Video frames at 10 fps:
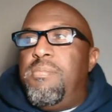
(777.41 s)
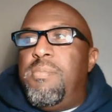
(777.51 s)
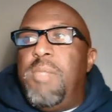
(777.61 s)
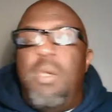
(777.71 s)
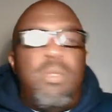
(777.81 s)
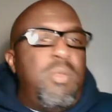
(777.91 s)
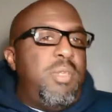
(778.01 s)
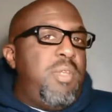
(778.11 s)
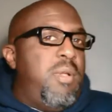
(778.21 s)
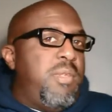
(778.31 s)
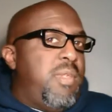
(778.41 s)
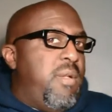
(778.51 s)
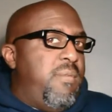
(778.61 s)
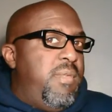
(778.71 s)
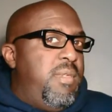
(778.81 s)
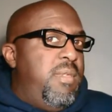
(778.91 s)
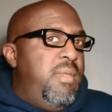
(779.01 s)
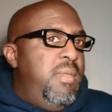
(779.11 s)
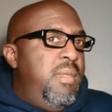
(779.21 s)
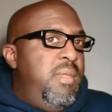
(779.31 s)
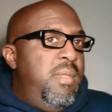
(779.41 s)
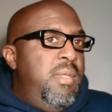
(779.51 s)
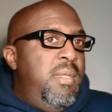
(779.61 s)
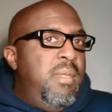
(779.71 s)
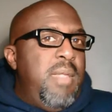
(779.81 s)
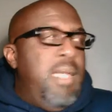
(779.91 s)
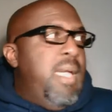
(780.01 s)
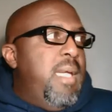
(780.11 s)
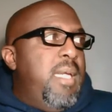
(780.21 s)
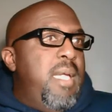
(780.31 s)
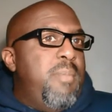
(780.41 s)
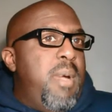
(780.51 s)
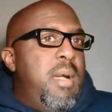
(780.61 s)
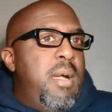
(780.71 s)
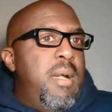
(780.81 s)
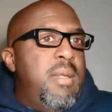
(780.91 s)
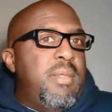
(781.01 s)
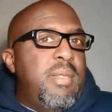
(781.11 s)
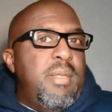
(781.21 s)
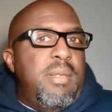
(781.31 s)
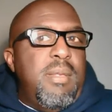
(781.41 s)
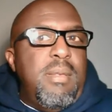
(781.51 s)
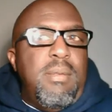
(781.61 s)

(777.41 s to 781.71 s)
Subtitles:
go to a church service. They got gay bars and,